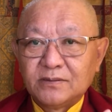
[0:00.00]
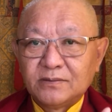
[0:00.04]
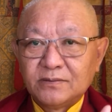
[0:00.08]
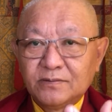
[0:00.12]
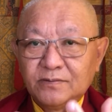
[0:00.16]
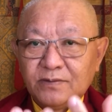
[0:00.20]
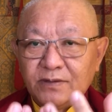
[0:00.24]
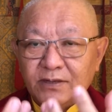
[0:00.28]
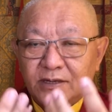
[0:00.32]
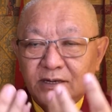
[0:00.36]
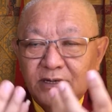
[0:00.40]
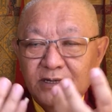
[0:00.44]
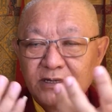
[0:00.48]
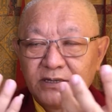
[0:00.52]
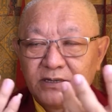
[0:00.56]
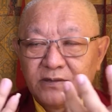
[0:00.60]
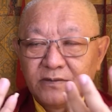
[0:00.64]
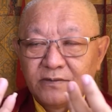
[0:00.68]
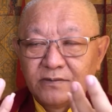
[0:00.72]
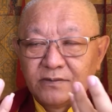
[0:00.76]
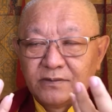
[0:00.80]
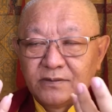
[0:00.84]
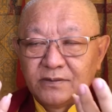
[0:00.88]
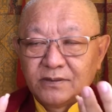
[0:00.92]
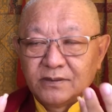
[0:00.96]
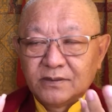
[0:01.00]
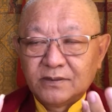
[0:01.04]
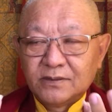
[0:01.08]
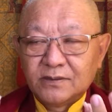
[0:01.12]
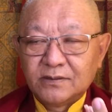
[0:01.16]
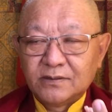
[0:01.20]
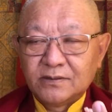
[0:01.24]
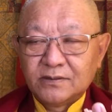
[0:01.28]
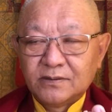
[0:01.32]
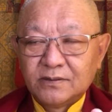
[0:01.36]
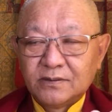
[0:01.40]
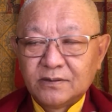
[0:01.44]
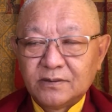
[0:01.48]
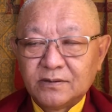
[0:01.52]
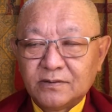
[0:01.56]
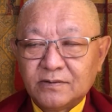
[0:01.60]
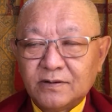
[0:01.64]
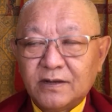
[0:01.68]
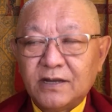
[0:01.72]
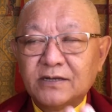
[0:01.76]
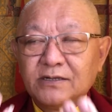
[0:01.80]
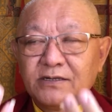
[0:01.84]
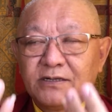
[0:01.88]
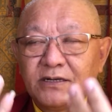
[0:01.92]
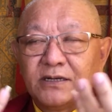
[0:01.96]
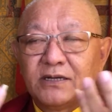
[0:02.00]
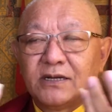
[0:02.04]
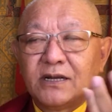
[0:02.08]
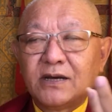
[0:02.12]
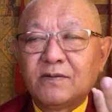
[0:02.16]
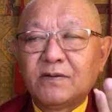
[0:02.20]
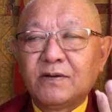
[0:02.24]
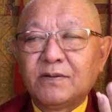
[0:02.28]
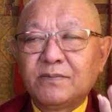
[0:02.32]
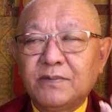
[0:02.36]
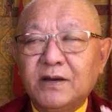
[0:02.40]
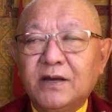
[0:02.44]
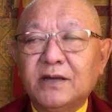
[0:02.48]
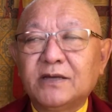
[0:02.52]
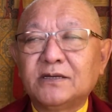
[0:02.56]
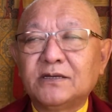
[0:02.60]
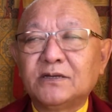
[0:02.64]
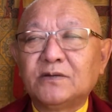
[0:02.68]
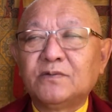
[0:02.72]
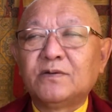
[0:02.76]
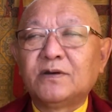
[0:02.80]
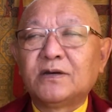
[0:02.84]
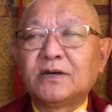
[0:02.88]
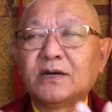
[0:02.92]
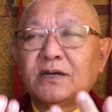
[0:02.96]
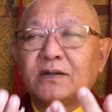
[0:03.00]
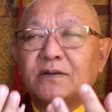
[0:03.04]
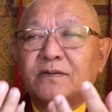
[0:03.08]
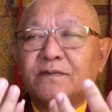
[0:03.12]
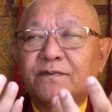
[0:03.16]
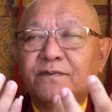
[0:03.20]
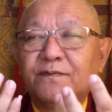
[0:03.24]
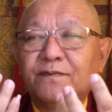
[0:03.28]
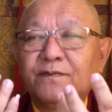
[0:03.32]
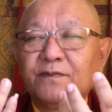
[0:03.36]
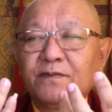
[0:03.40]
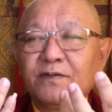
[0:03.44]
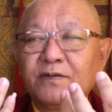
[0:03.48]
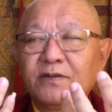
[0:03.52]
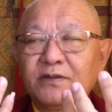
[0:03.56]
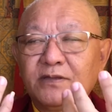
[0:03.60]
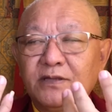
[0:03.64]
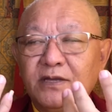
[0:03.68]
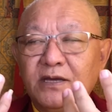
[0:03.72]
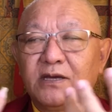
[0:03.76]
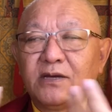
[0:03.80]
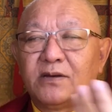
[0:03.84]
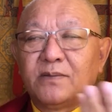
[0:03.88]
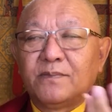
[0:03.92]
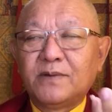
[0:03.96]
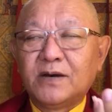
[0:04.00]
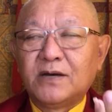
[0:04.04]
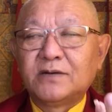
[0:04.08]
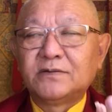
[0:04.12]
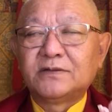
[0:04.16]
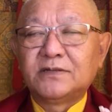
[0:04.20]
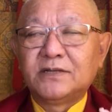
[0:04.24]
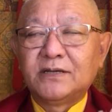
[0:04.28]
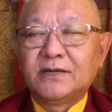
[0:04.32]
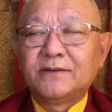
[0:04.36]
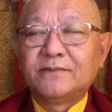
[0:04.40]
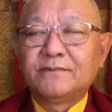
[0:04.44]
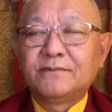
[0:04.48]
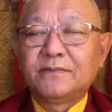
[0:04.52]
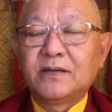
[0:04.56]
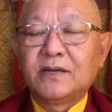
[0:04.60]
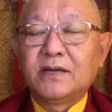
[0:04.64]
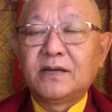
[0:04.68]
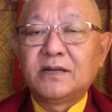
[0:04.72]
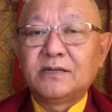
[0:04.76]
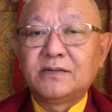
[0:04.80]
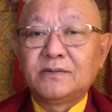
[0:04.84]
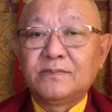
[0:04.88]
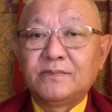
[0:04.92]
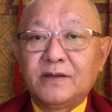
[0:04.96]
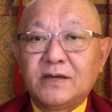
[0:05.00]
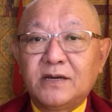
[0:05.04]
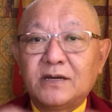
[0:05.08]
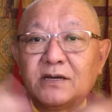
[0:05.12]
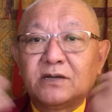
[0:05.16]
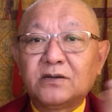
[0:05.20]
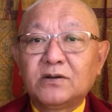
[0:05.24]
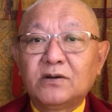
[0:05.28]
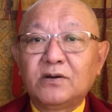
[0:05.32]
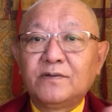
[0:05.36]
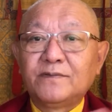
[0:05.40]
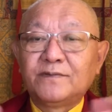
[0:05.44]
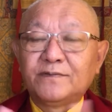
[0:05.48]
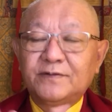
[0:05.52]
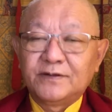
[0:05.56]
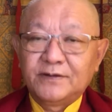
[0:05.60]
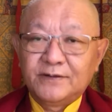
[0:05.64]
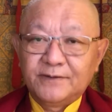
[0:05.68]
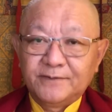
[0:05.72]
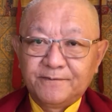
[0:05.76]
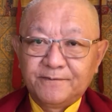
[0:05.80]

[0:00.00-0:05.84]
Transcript: We can create in our mind. We can think about them and make an offering.